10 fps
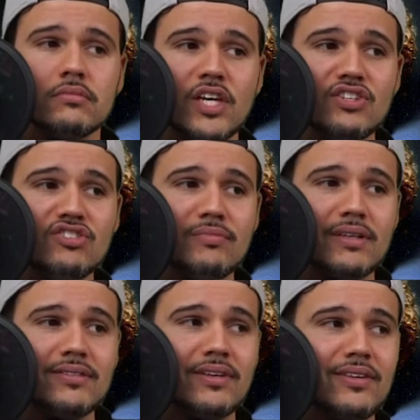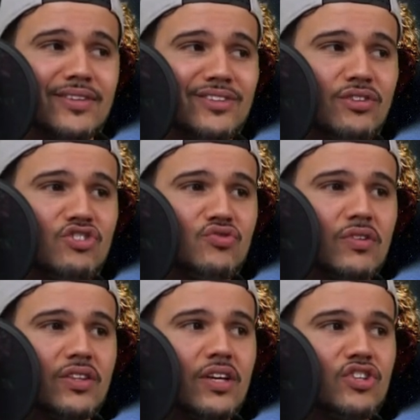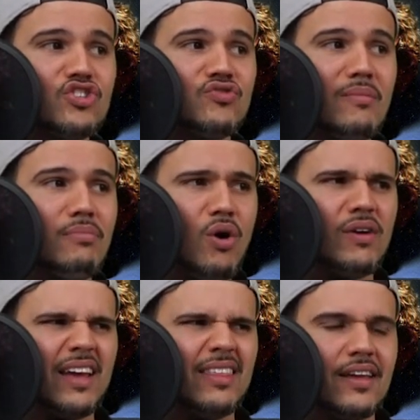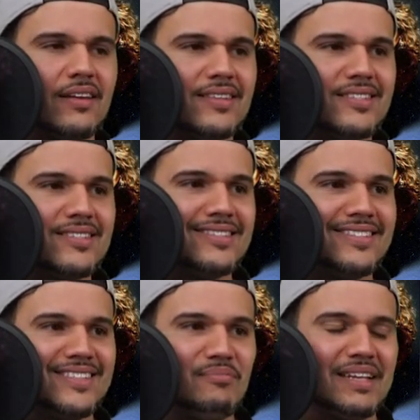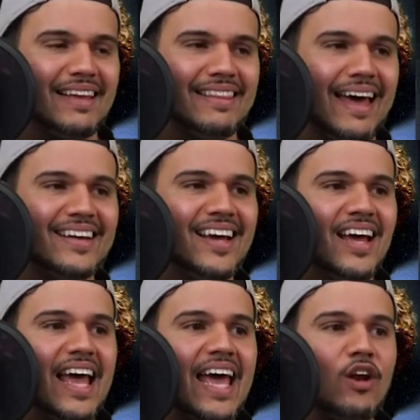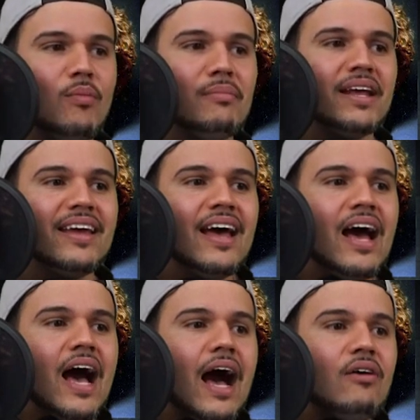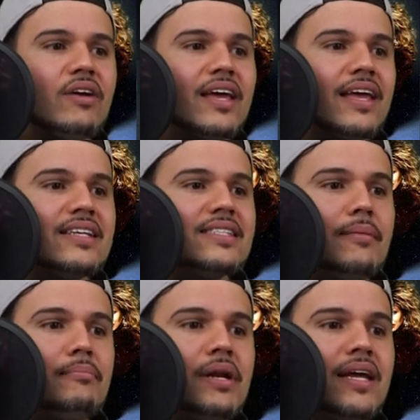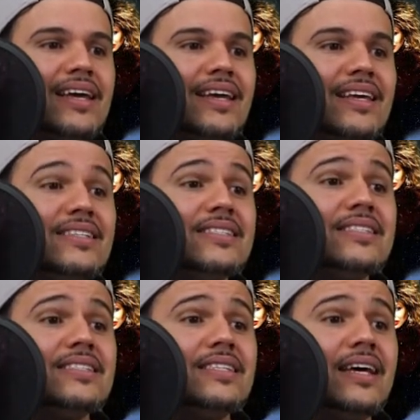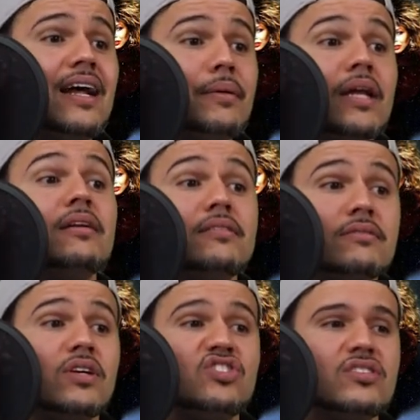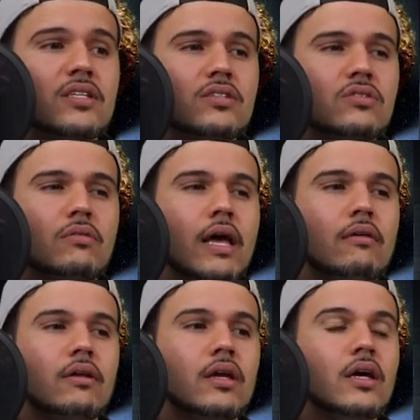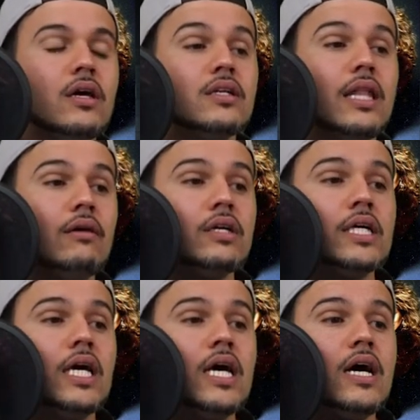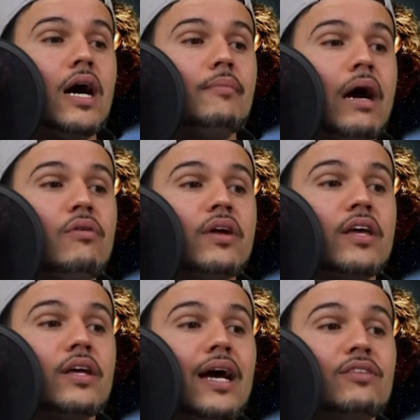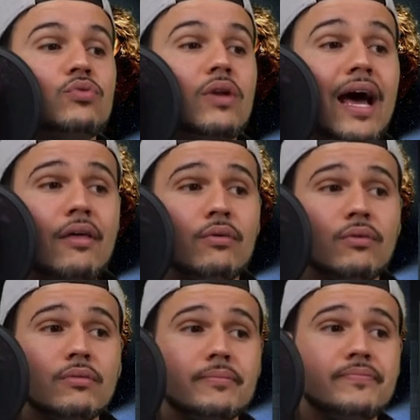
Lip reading: instrument, the trombone, I think it is, something like that. El hombre aunque que siempre que quisiera ver, and she says it so loudly. Aunque a tu lado